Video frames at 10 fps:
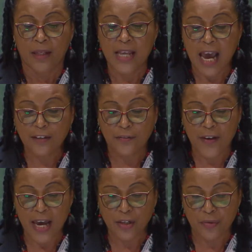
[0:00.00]
That
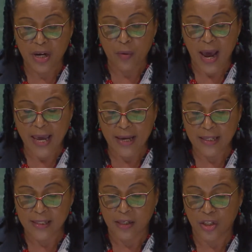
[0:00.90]
fight
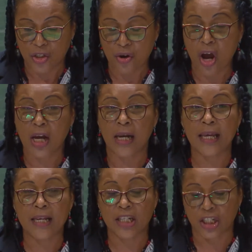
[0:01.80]
requires strong
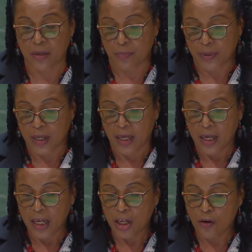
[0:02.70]
leadership,
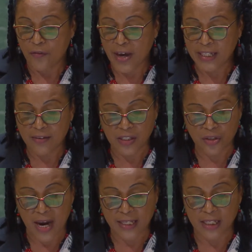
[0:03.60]
innovative
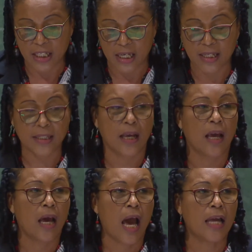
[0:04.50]
strategies,
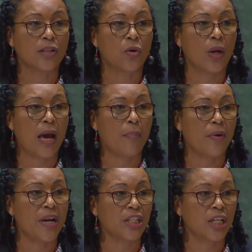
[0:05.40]
and
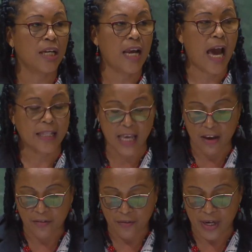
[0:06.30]
collaboration at
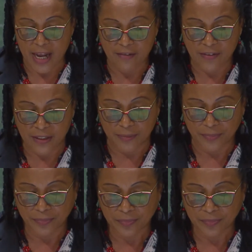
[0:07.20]
every level.